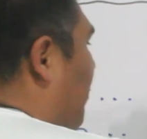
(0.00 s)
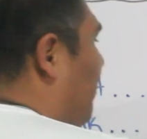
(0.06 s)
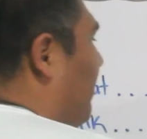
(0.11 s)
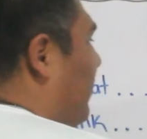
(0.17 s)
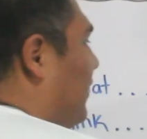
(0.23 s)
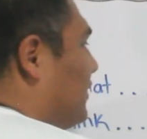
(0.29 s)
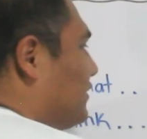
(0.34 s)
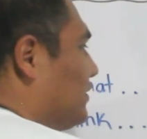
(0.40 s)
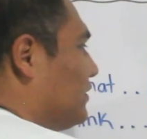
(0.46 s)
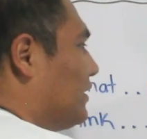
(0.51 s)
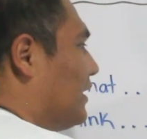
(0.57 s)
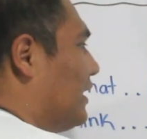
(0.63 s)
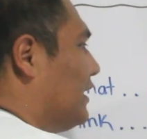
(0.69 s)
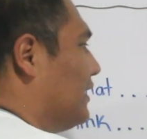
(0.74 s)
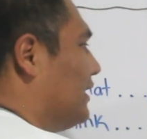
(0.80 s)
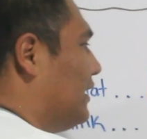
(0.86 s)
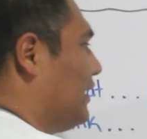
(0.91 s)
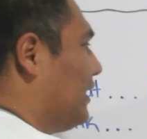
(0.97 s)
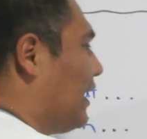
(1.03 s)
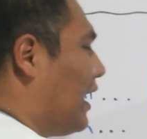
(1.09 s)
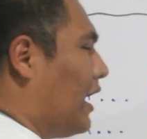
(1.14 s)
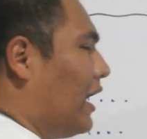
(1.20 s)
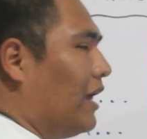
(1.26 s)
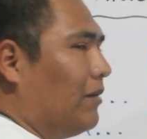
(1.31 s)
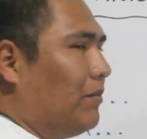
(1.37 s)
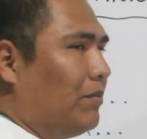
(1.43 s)
personally,
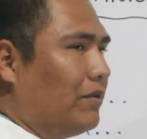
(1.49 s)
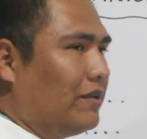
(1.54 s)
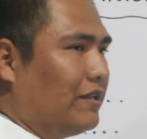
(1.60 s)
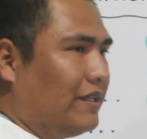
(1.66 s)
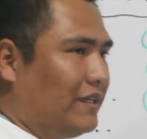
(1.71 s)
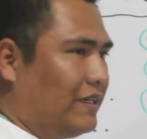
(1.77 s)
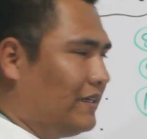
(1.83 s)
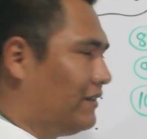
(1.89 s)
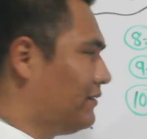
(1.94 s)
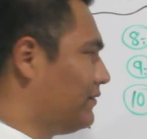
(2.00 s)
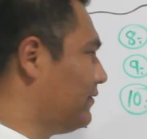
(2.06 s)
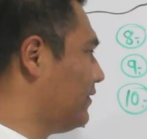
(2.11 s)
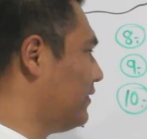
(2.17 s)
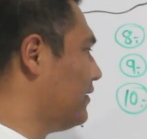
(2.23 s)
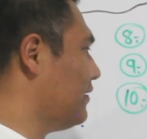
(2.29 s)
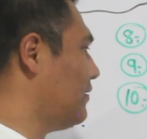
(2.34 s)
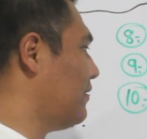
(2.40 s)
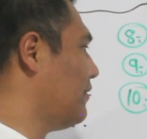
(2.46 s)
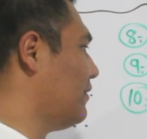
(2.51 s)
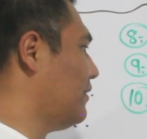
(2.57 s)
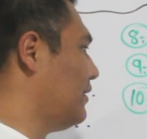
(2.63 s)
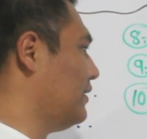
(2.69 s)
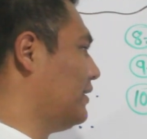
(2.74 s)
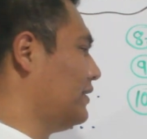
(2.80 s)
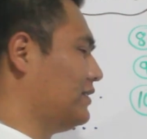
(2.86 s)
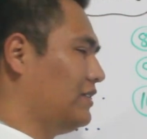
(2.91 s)
I believe,
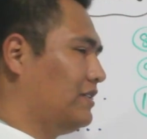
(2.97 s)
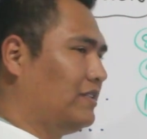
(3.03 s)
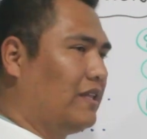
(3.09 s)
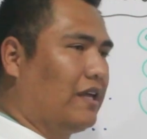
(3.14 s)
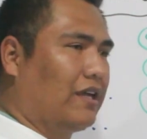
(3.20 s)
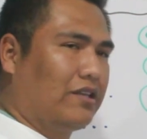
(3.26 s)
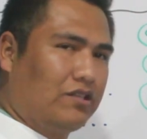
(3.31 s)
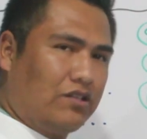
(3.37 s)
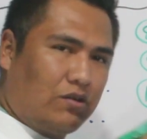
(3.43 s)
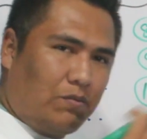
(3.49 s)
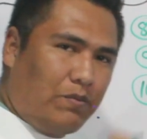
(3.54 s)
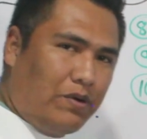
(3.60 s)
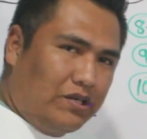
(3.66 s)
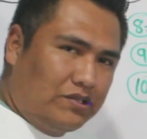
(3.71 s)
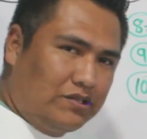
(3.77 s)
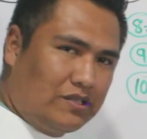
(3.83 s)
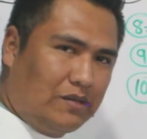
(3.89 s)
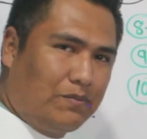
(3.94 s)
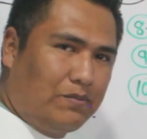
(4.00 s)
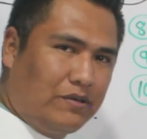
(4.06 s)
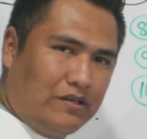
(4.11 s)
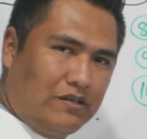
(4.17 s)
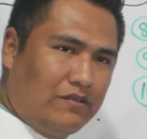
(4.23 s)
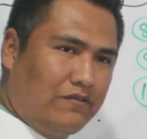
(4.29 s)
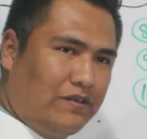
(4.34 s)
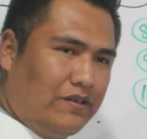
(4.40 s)
and this is like your personal
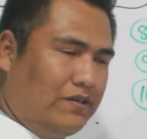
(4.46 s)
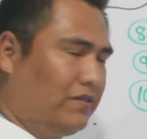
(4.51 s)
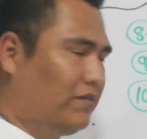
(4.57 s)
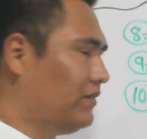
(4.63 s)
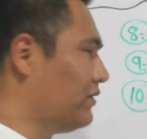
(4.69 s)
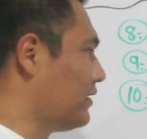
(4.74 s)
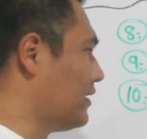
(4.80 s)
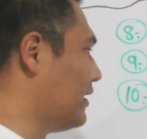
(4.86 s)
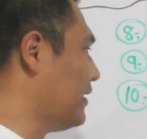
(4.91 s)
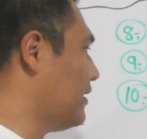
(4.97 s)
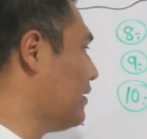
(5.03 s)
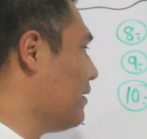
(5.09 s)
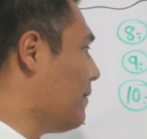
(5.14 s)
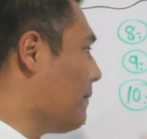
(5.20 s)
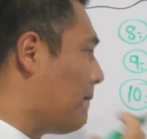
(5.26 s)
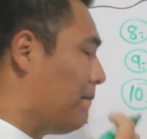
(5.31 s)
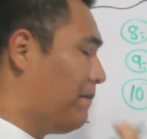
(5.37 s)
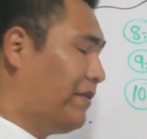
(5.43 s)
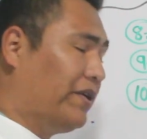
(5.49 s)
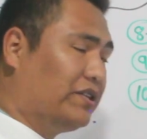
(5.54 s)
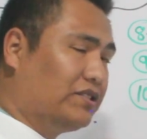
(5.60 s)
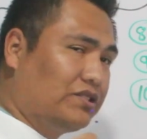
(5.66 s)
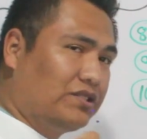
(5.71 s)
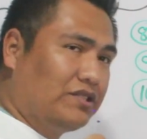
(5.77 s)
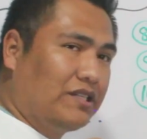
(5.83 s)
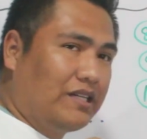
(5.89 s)
point of view, okay?
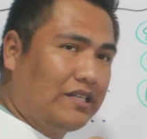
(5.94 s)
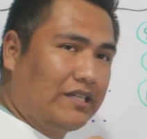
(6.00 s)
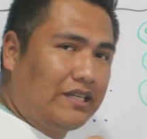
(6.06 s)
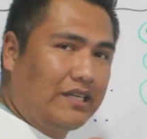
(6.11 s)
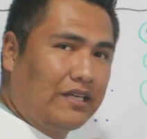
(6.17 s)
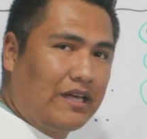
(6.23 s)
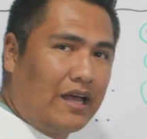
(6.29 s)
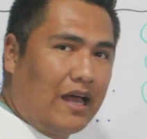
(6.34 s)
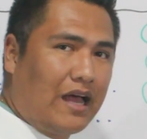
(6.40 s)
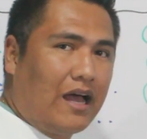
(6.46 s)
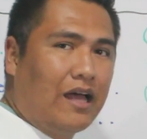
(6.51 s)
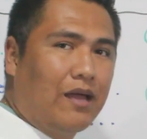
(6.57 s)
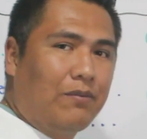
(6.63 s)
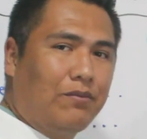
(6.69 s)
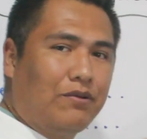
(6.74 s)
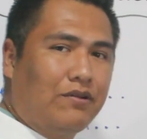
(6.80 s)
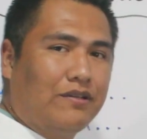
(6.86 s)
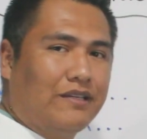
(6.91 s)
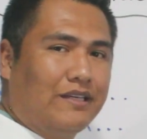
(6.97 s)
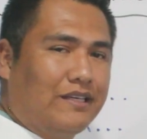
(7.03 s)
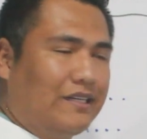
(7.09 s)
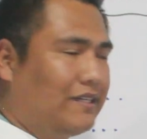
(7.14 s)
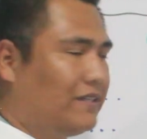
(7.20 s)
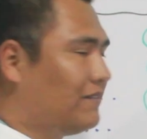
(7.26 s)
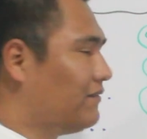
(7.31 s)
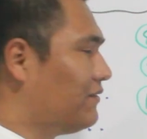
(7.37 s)
Personally, I
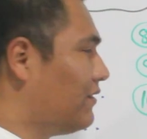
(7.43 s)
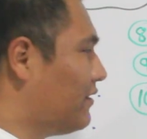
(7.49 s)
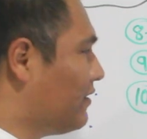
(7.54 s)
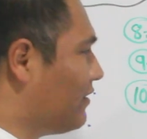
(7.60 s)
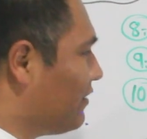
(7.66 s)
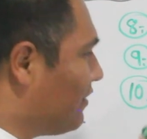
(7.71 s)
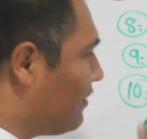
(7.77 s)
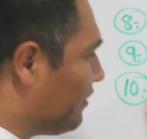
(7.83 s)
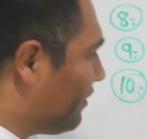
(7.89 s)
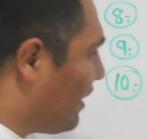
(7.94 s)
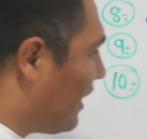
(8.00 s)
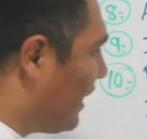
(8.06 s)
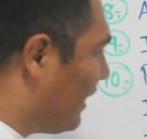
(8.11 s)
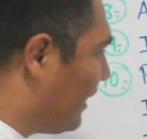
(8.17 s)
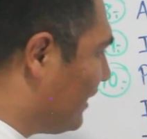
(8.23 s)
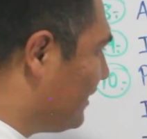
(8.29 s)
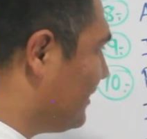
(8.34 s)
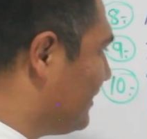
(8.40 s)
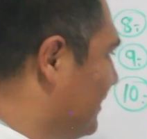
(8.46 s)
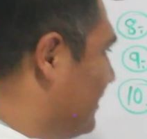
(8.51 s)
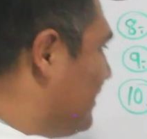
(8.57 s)
believe that,